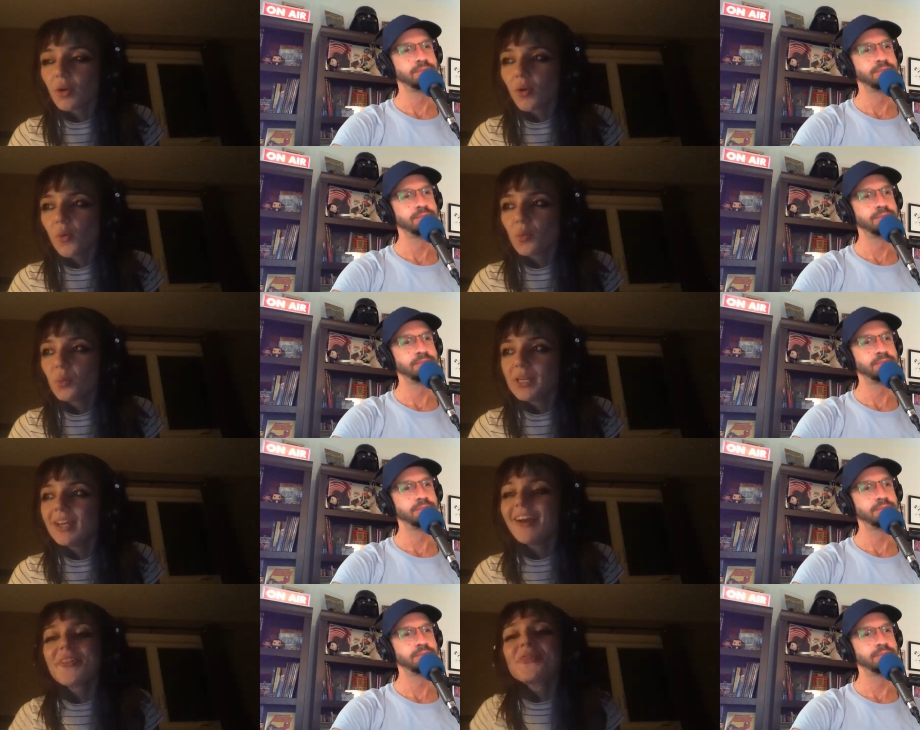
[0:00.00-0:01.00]

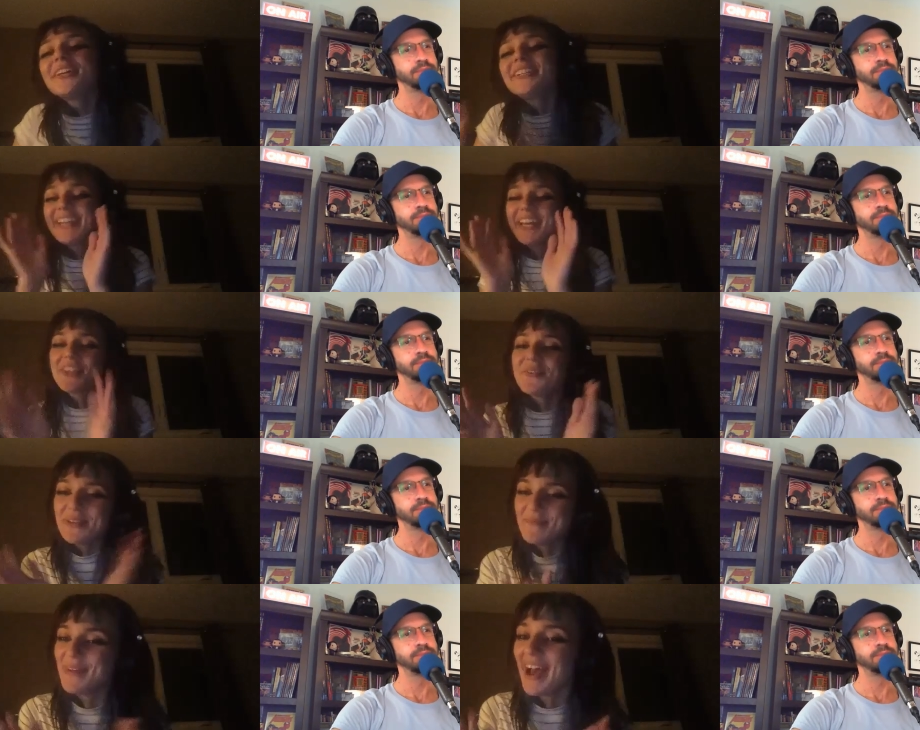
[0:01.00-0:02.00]
Speaker 1: we the day that
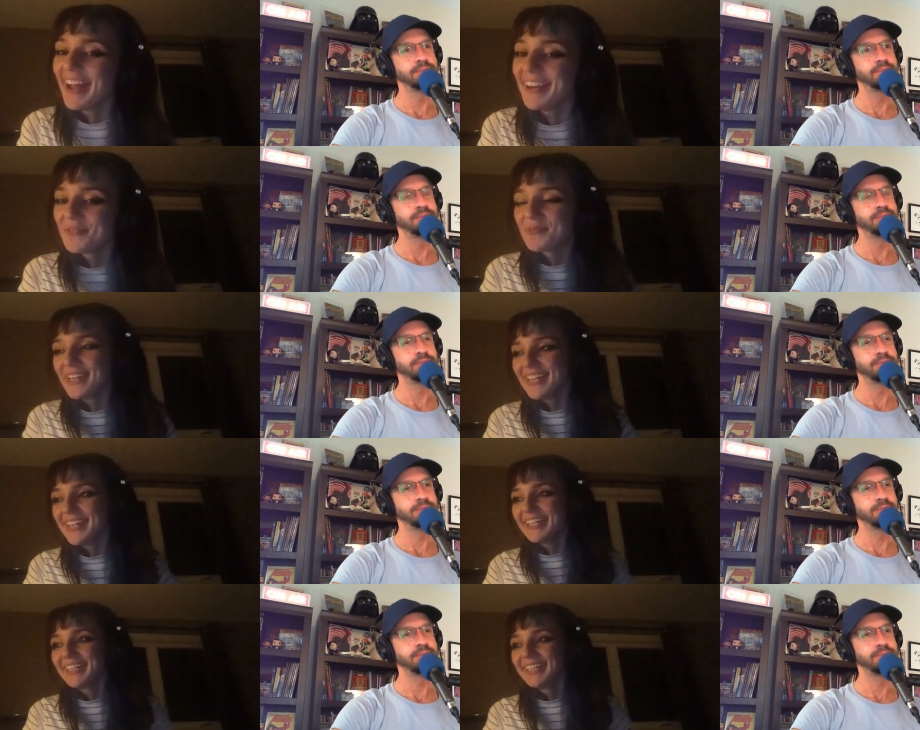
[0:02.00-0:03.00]
we met,
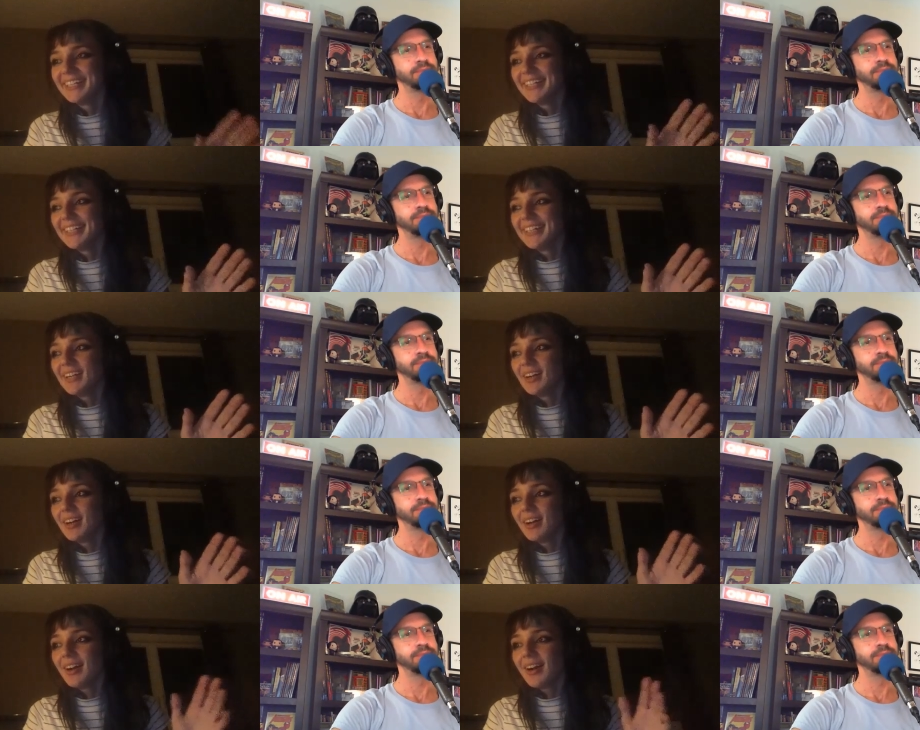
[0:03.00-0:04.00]
we
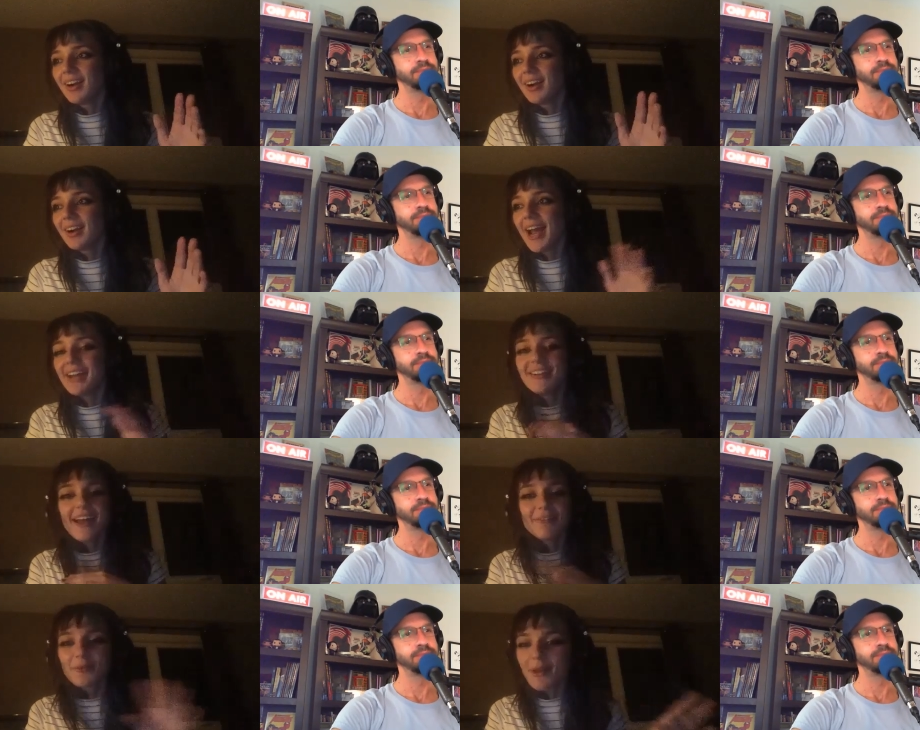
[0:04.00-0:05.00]
had
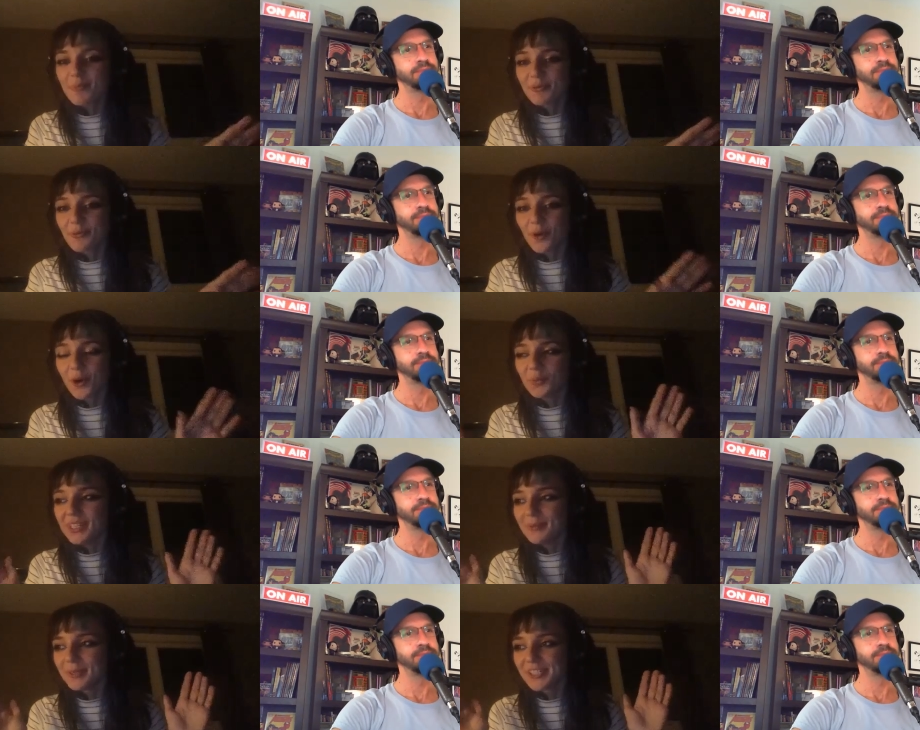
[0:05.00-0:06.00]
never met before.
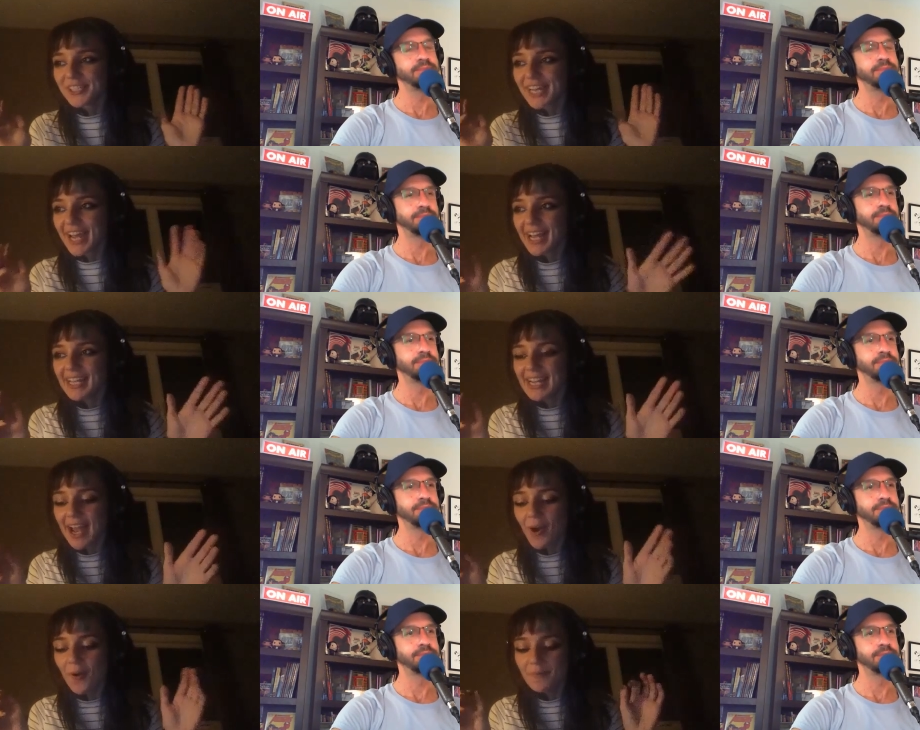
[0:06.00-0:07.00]
We were just hanging
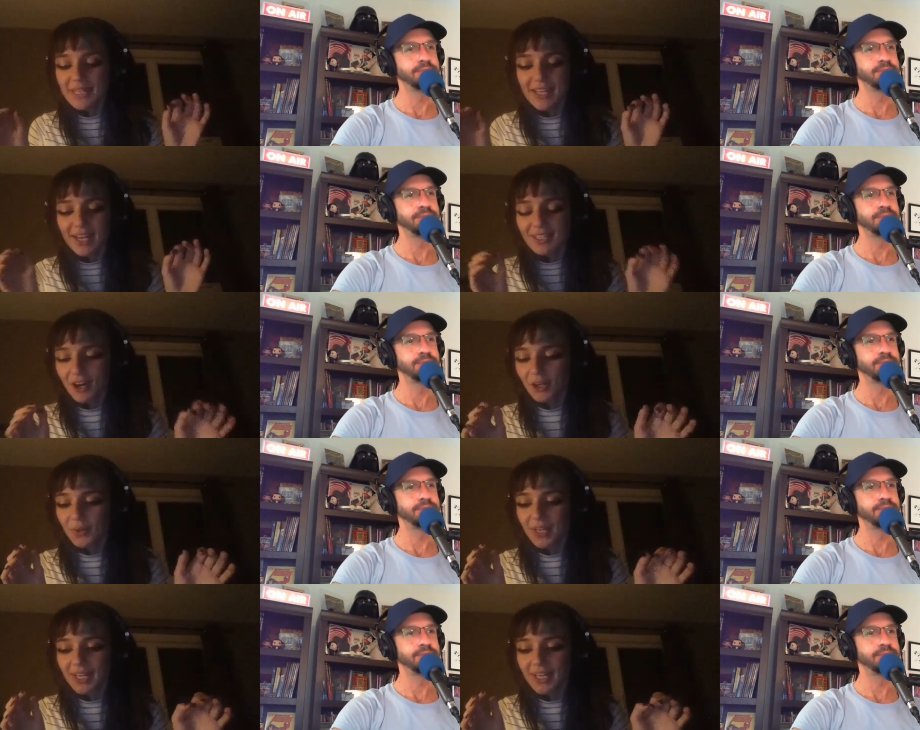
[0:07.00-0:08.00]
out, me and
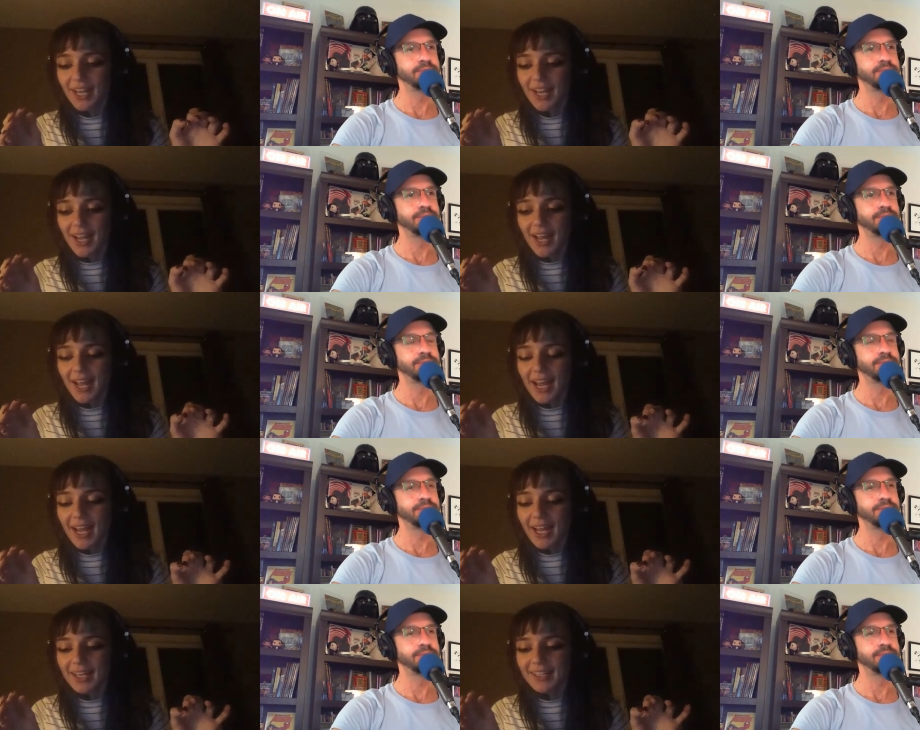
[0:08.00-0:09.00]
Tarquin,
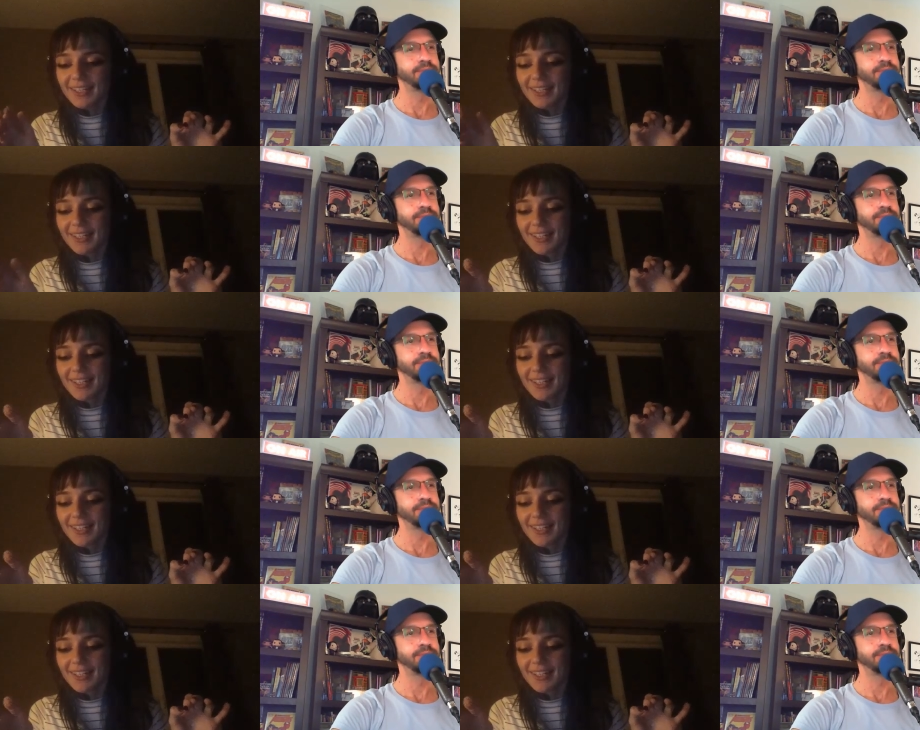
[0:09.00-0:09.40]
and